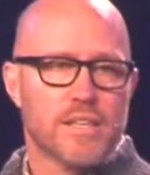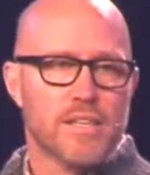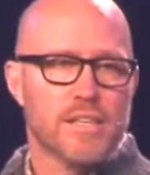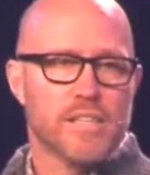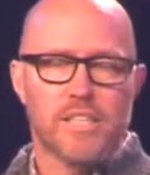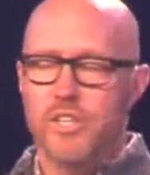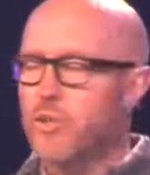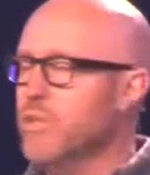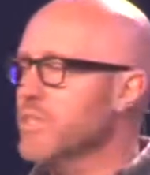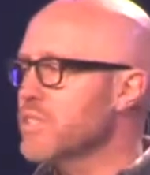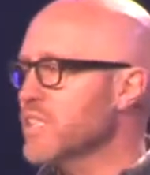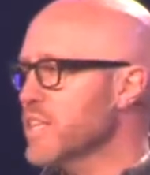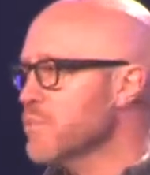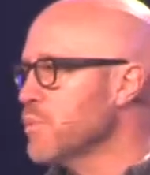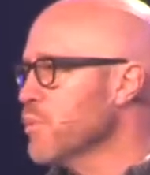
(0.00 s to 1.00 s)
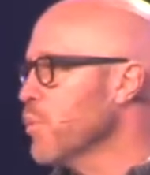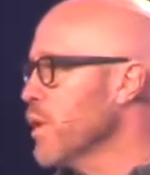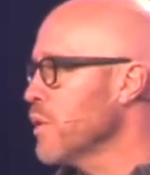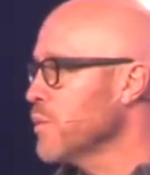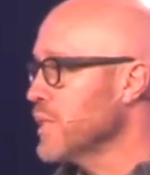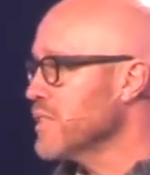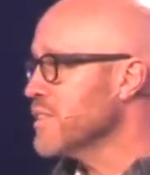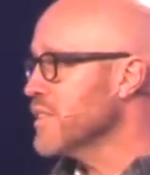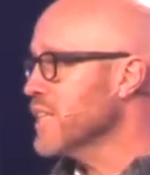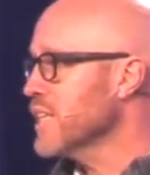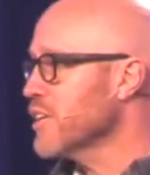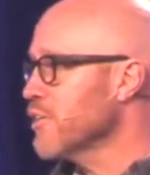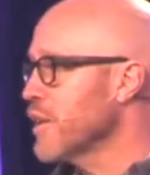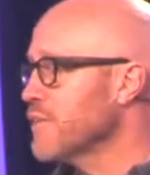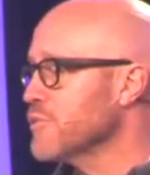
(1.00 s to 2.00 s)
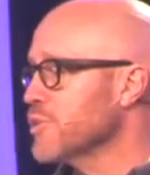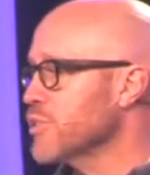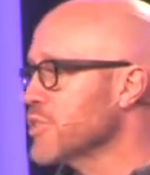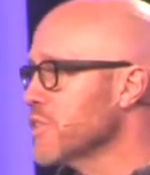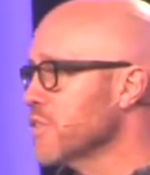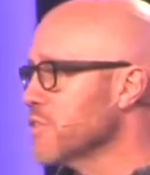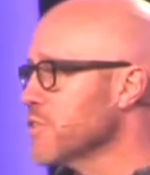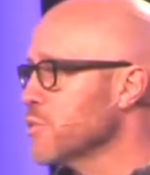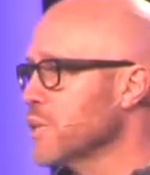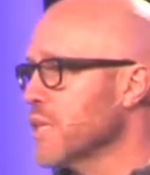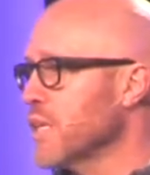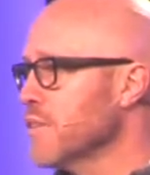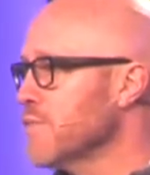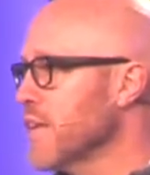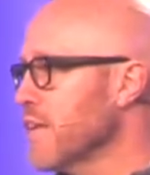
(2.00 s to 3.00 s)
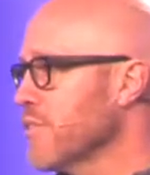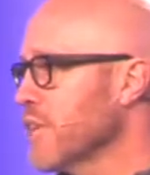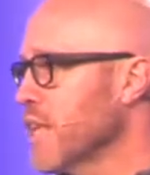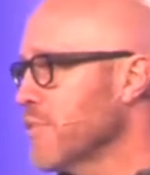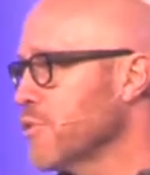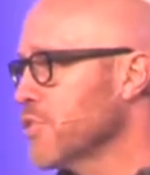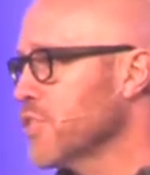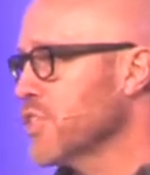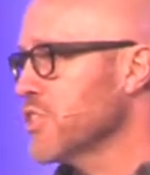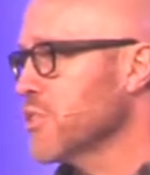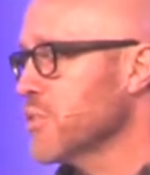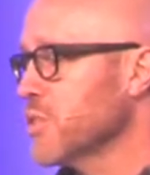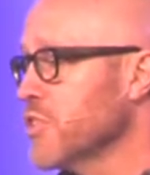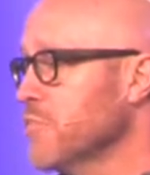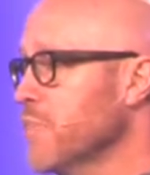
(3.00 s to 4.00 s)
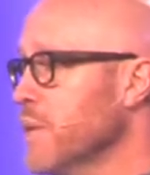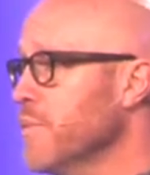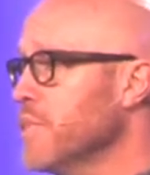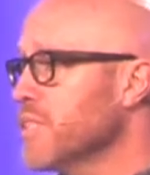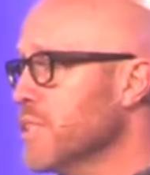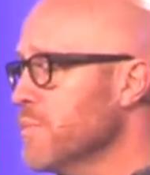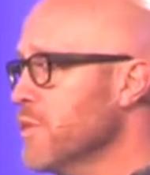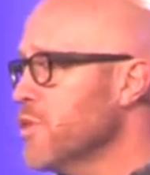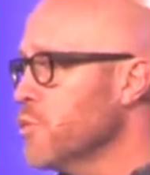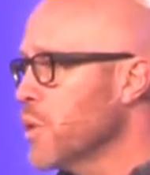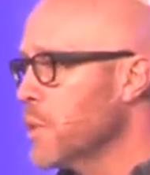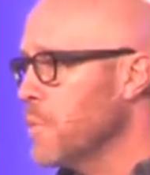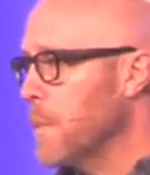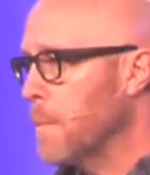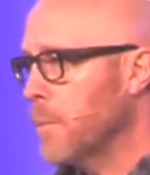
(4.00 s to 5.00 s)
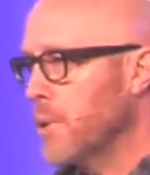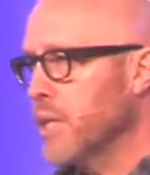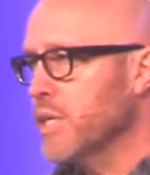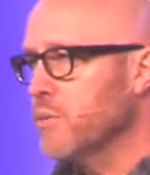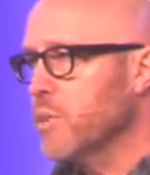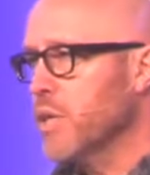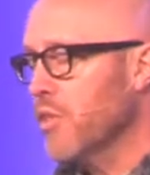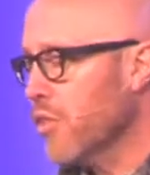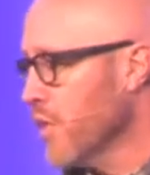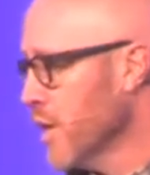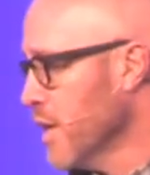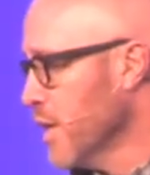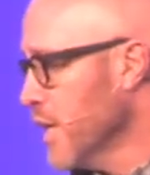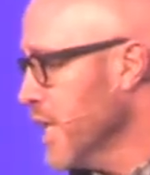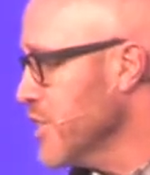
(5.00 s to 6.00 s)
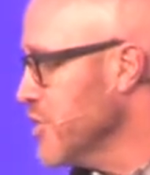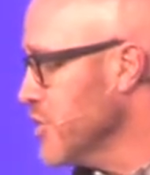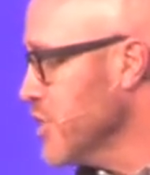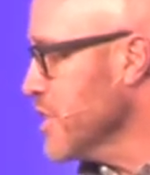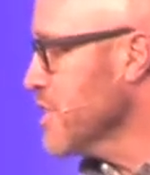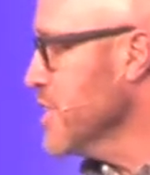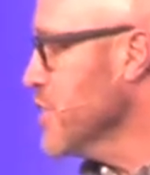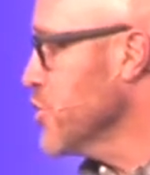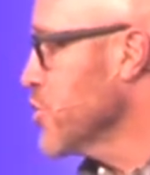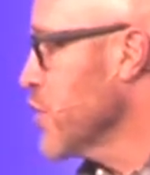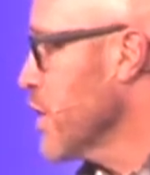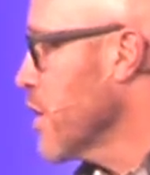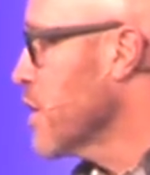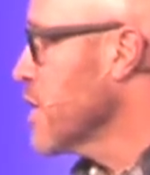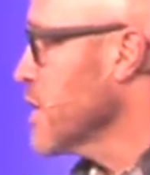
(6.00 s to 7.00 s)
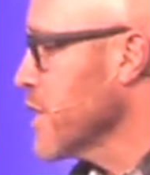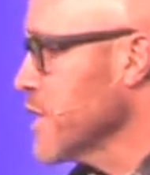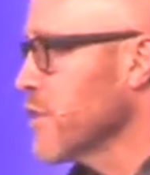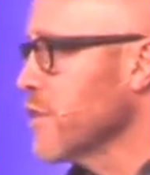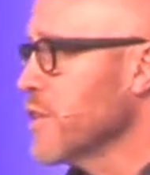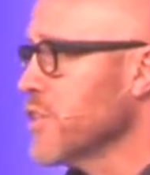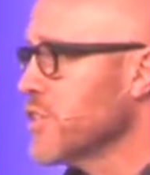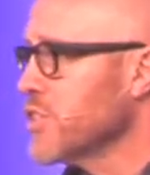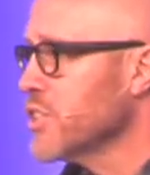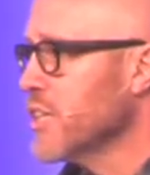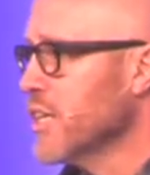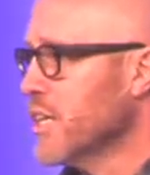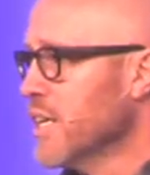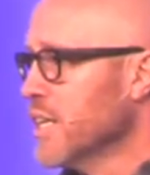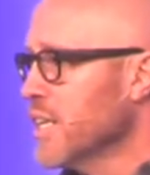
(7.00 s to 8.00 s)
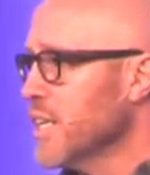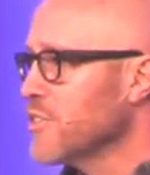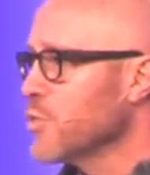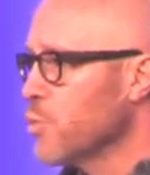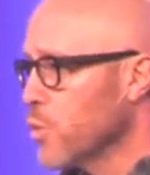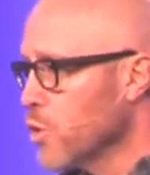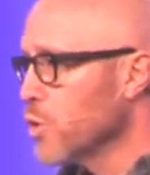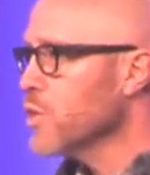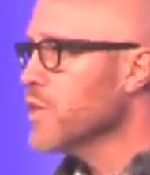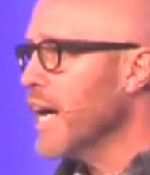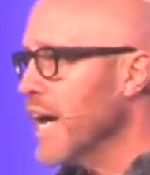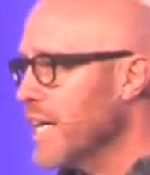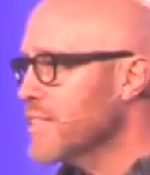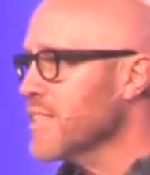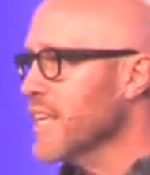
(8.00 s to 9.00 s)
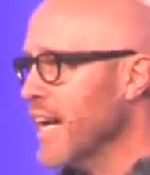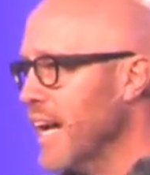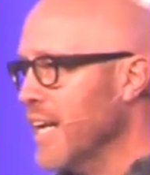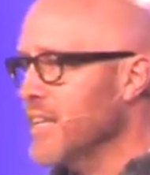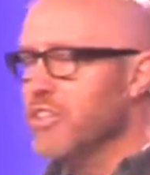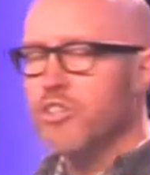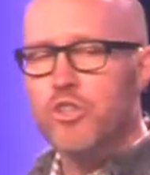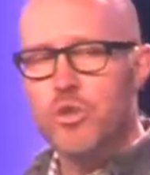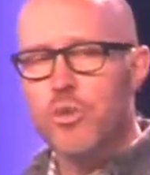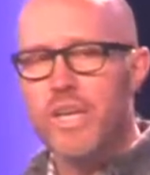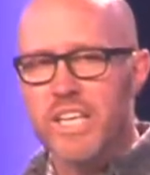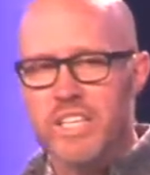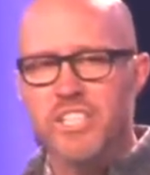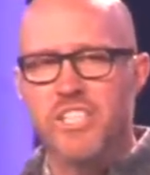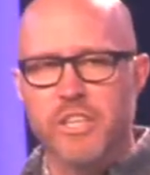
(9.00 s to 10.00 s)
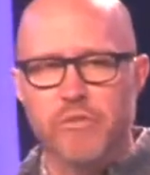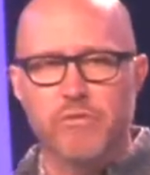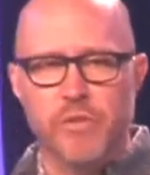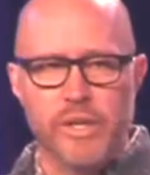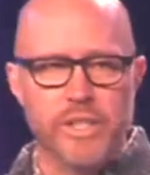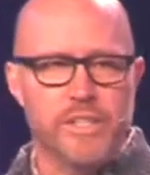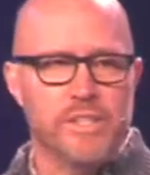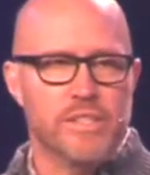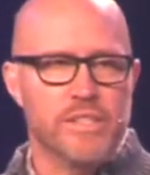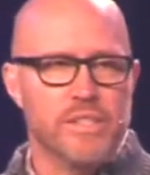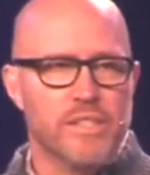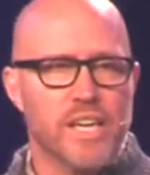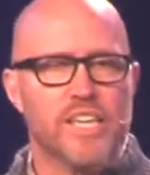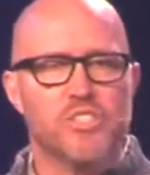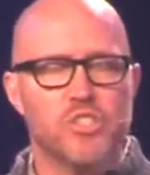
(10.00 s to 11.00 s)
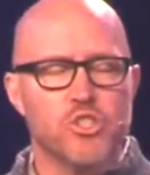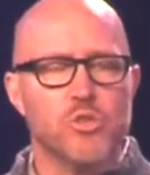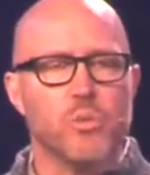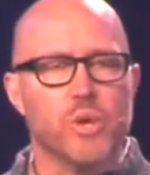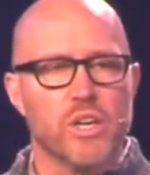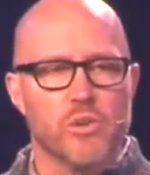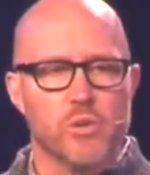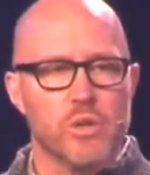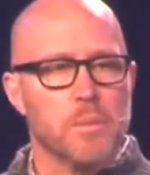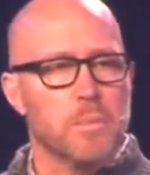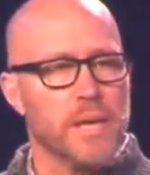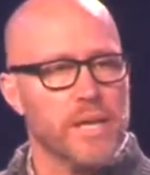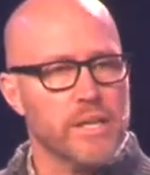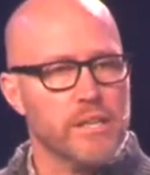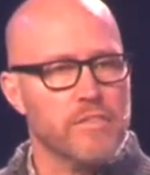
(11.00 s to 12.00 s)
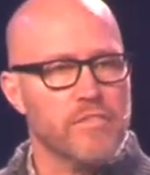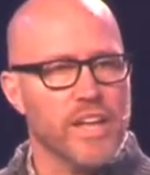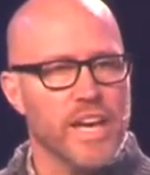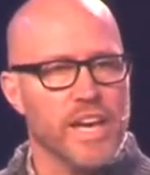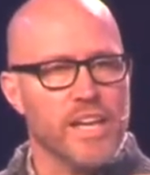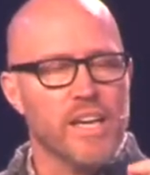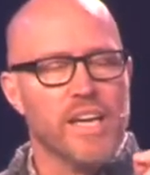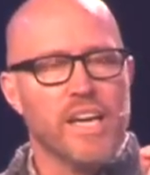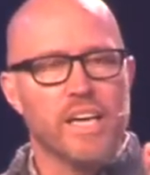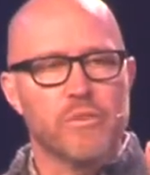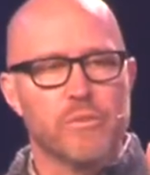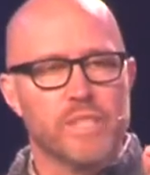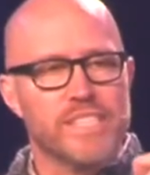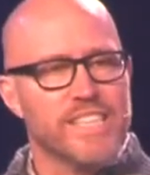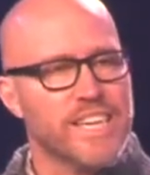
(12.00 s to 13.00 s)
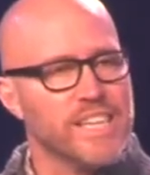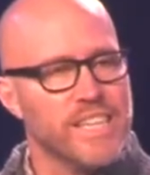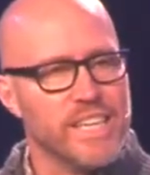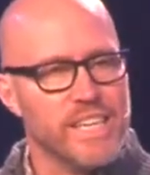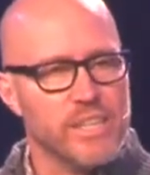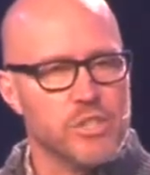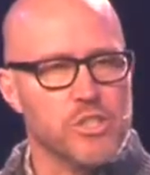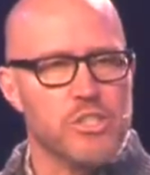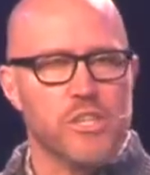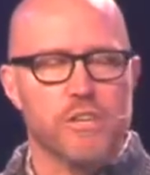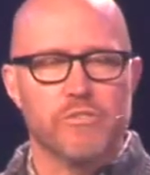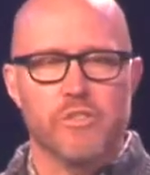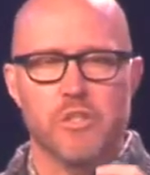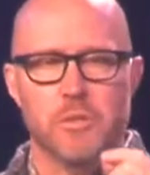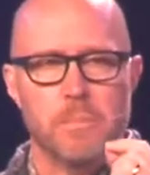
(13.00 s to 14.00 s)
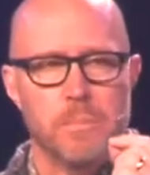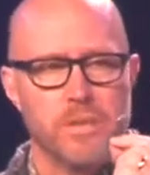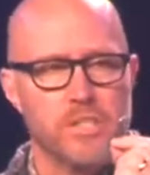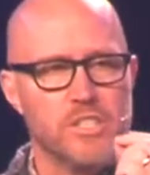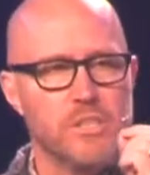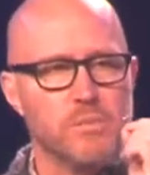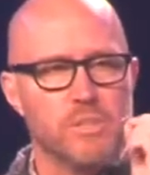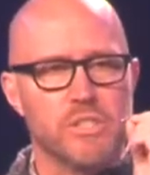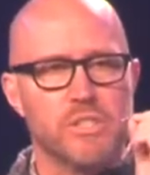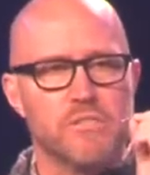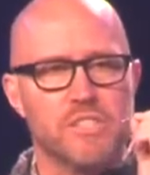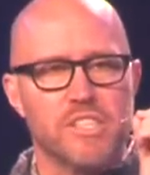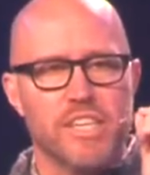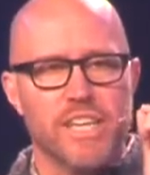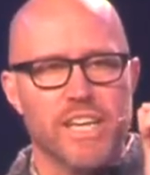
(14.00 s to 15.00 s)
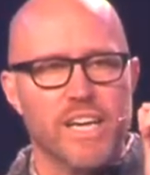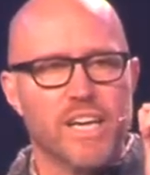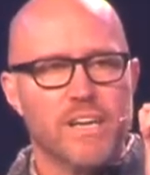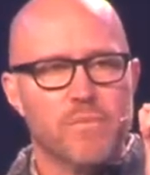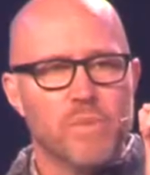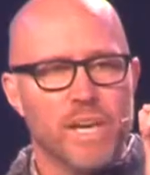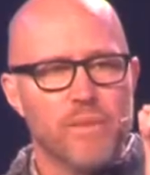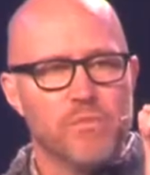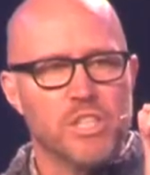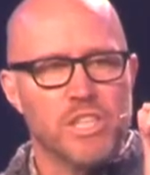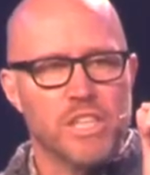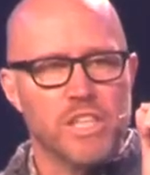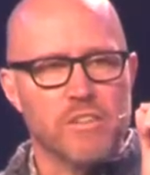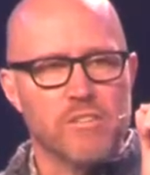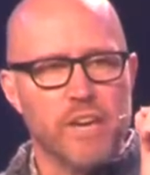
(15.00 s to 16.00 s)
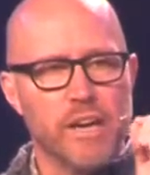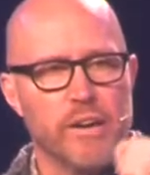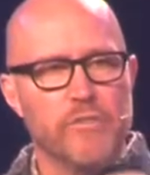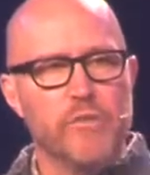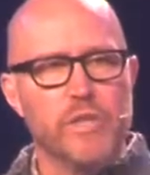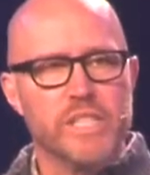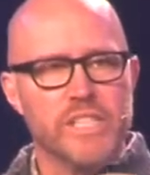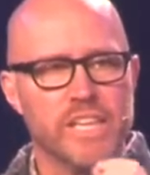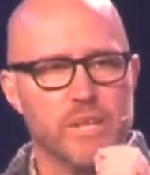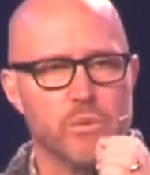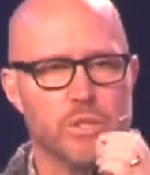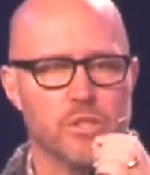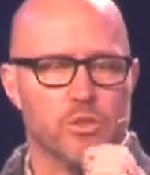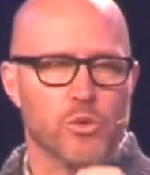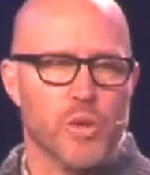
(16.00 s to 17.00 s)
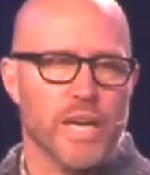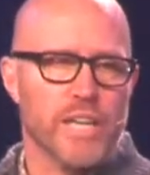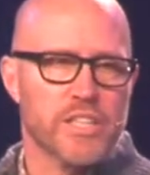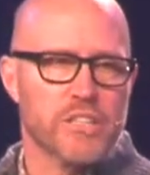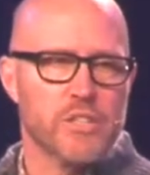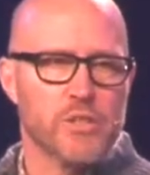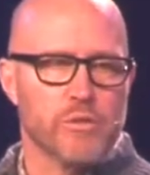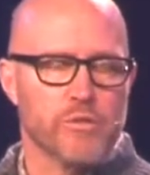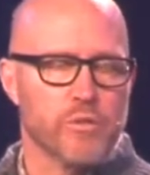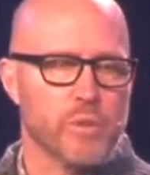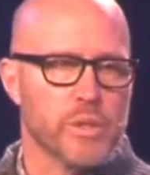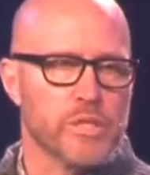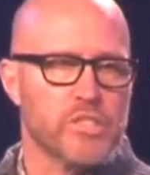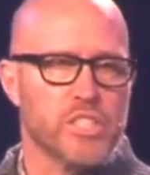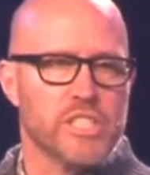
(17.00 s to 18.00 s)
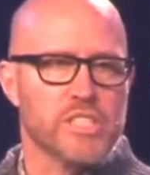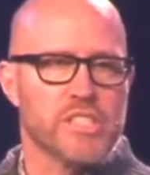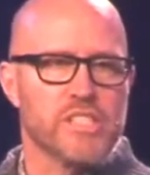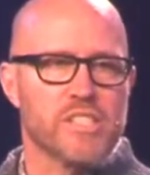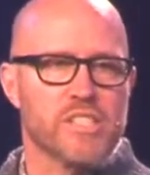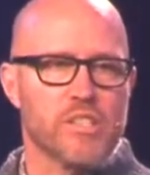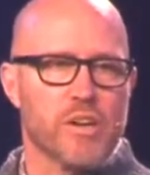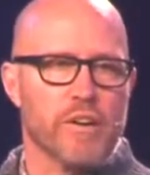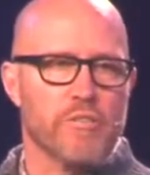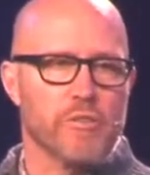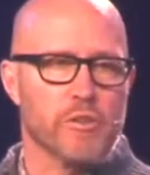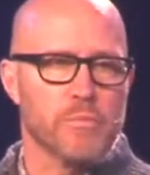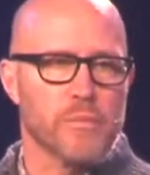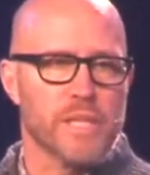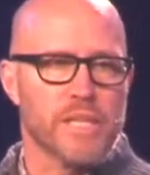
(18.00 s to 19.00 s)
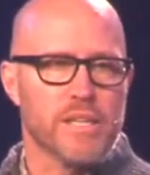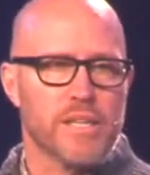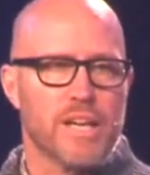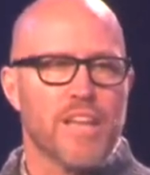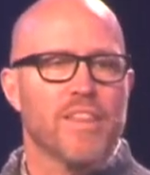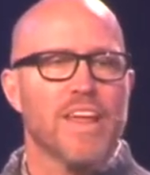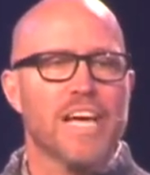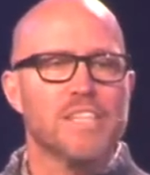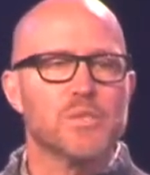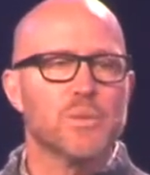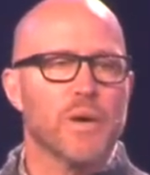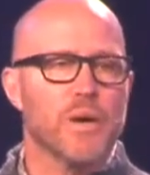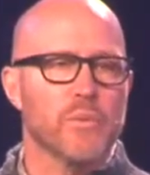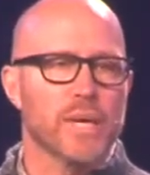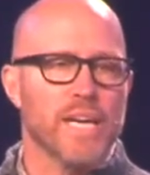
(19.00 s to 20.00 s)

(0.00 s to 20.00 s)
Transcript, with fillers: then go to this table while we sing or after service we'd love to have a conversation with you maybe some of you want to be prayed with and you just need your heart encouraged that the world has got you indifferent and you want to repent of that and rededicate yourself to the principles of saying, I'm going to live every day with gratitude for what Jesus has offered me. That's why we